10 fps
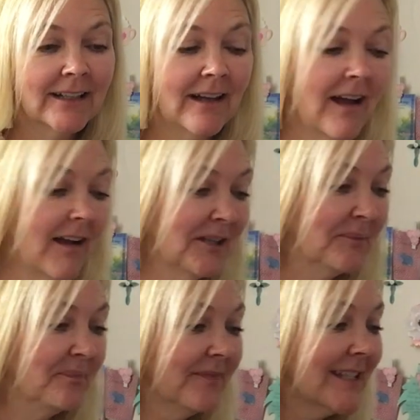Um,
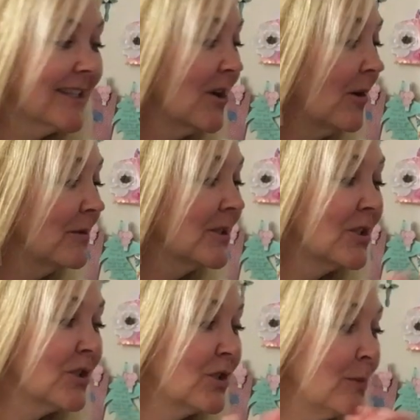so
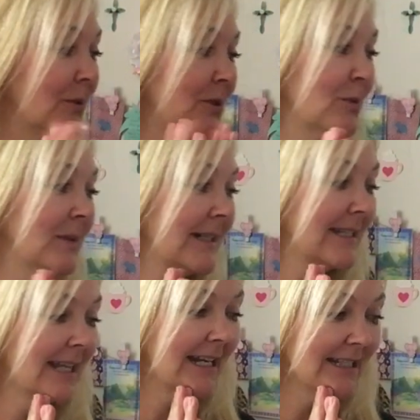super, super
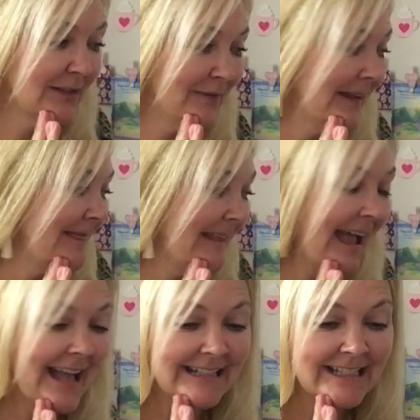excited to find
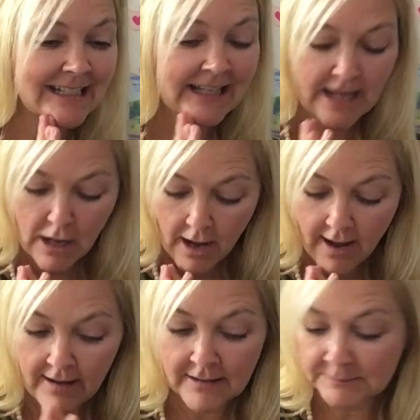that.
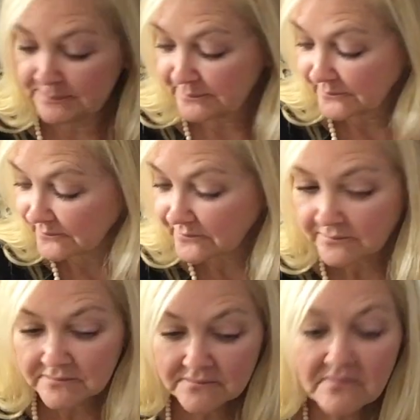Um,
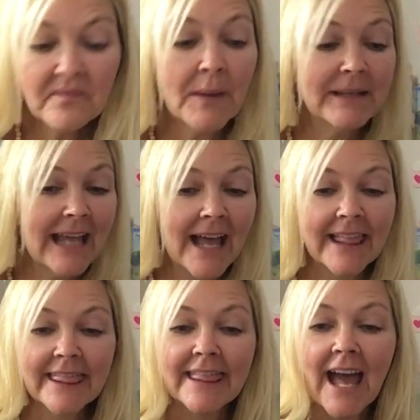but yeah,
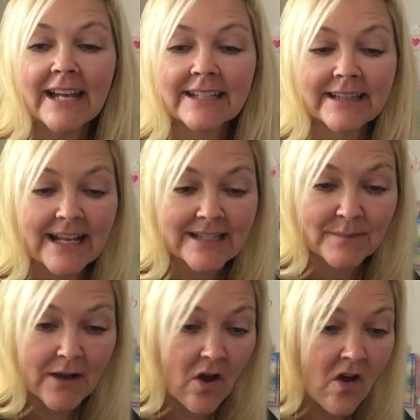that that's
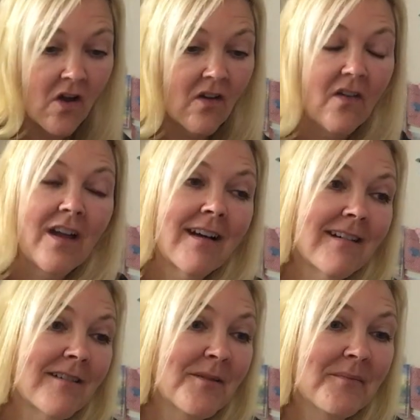my haul.
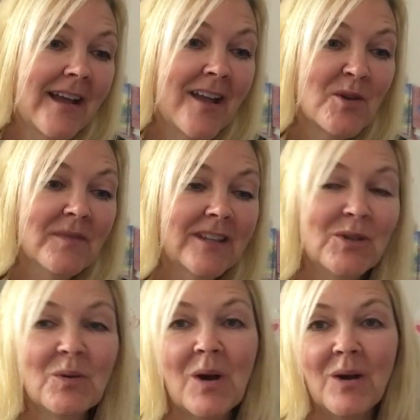Um, I hope that
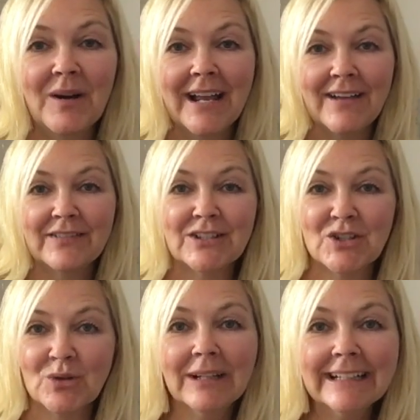you all have
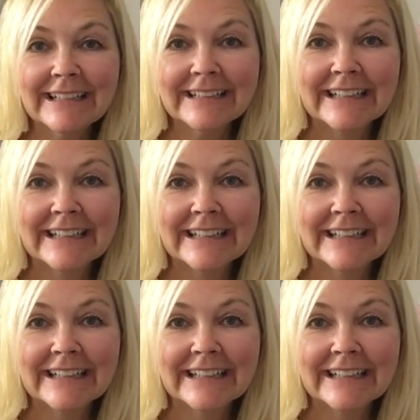enjoyed it.